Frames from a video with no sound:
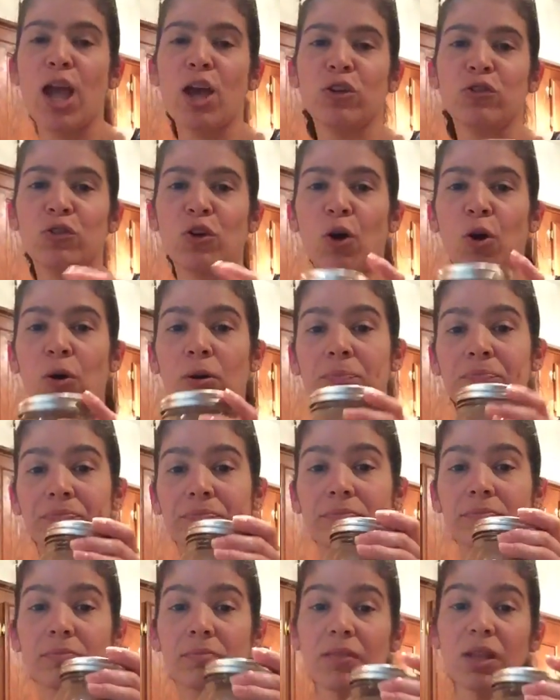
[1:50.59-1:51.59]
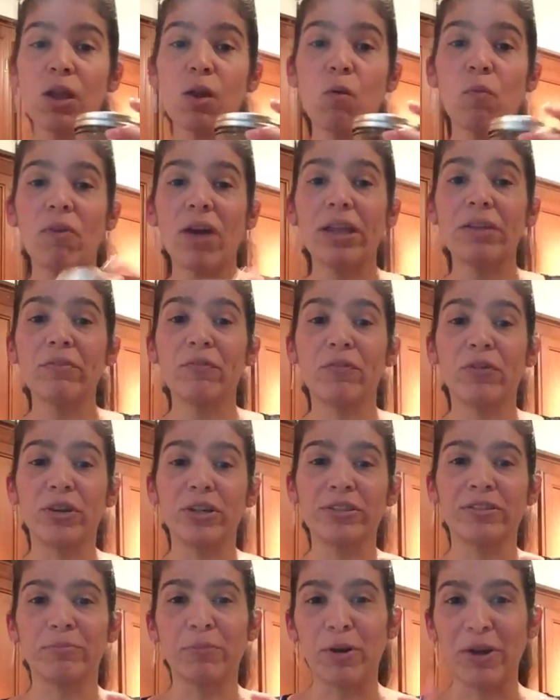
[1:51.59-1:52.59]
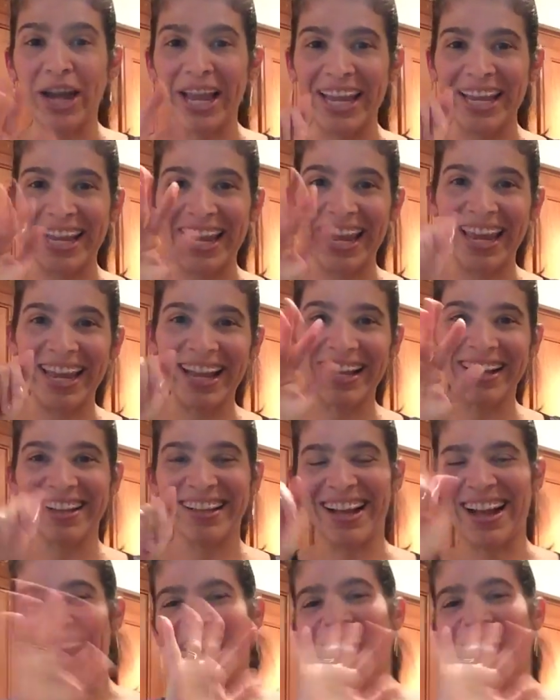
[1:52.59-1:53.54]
So what first, well, hey Gail,